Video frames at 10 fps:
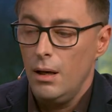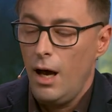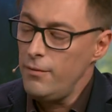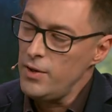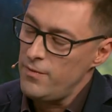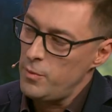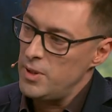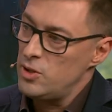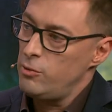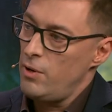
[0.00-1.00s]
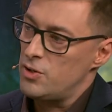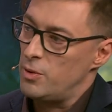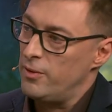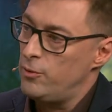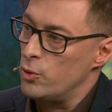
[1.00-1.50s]
Have you ever been to Russia
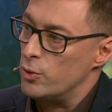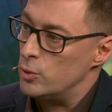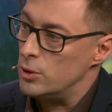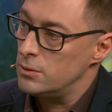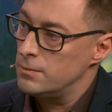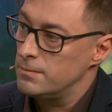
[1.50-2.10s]
before the war?